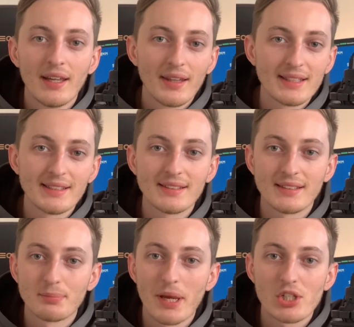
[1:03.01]
This is
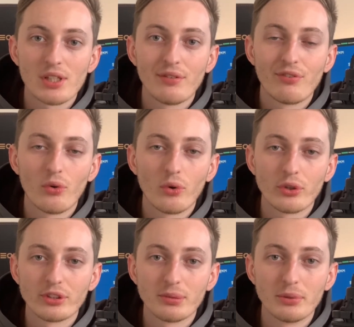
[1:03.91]
especially for
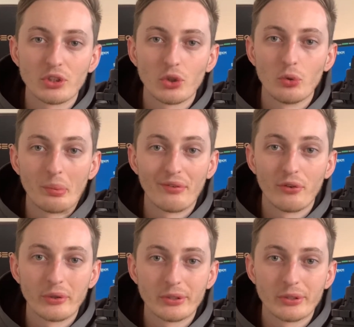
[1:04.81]
customers who prefer